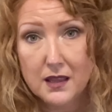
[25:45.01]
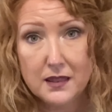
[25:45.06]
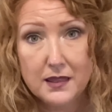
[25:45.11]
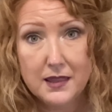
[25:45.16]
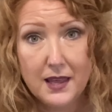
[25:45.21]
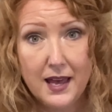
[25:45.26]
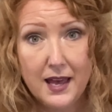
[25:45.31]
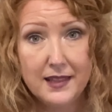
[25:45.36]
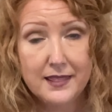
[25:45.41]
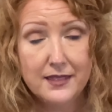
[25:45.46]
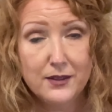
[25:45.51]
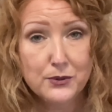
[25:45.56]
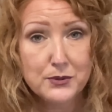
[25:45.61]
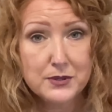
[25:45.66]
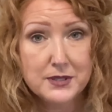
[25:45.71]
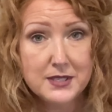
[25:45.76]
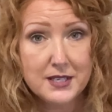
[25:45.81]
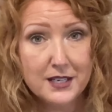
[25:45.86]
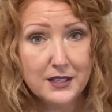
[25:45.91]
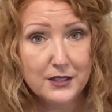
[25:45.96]
that those
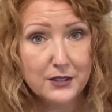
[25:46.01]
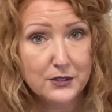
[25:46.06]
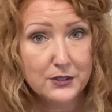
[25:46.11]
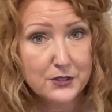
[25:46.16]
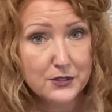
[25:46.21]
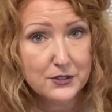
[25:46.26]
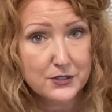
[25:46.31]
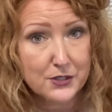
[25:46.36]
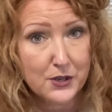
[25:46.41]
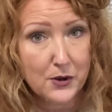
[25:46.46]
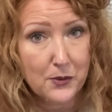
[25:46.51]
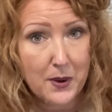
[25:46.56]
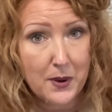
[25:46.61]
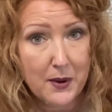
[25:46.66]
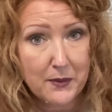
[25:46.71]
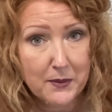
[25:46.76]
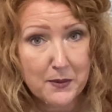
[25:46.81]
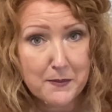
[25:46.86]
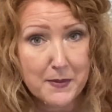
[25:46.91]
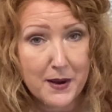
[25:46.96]
dealers go
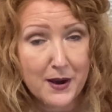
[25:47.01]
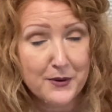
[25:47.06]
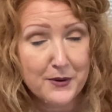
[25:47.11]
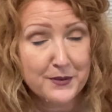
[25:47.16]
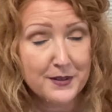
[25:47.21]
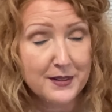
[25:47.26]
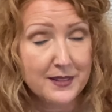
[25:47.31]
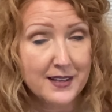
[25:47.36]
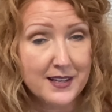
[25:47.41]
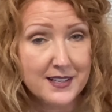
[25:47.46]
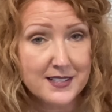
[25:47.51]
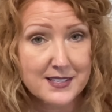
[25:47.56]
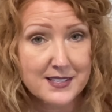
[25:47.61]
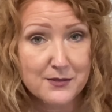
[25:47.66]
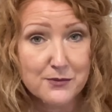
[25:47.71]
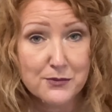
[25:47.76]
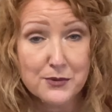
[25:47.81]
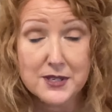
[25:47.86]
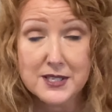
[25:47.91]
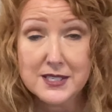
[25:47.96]
out and about and they
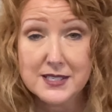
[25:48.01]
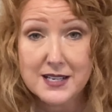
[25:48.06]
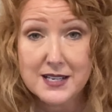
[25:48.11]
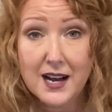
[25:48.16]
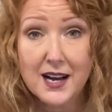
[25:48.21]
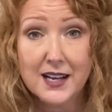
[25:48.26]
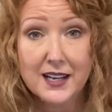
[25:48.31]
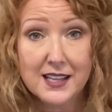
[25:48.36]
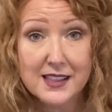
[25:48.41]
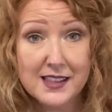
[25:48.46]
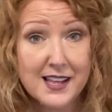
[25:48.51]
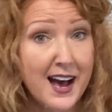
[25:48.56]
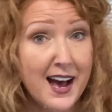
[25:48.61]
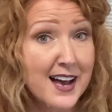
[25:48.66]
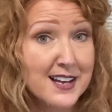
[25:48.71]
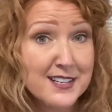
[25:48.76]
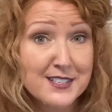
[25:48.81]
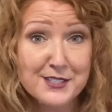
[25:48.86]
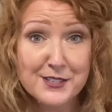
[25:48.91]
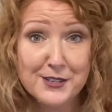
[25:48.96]
restock a
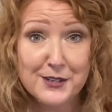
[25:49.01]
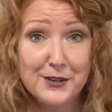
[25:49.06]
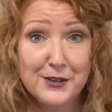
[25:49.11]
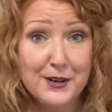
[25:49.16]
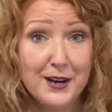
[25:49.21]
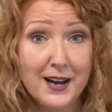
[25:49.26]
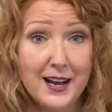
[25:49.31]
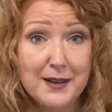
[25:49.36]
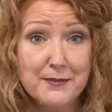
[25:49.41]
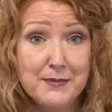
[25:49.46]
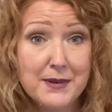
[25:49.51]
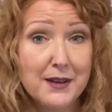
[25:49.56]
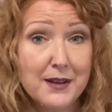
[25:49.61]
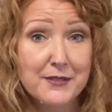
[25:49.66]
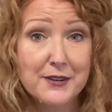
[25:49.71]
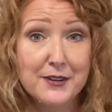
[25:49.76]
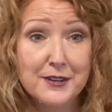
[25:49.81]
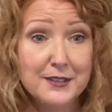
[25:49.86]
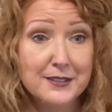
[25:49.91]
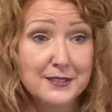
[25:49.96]
lot so i've
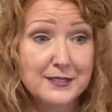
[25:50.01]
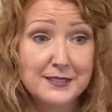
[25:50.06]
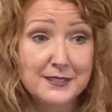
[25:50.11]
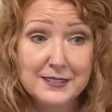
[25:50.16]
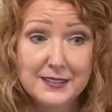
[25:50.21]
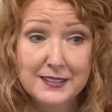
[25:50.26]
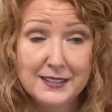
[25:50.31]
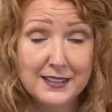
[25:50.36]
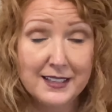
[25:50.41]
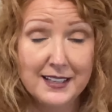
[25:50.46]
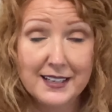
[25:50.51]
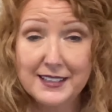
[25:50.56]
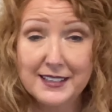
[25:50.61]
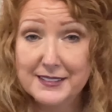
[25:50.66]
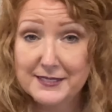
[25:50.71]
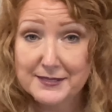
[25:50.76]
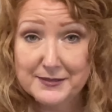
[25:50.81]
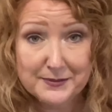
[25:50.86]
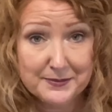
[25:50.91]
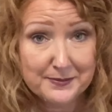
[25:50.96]
never like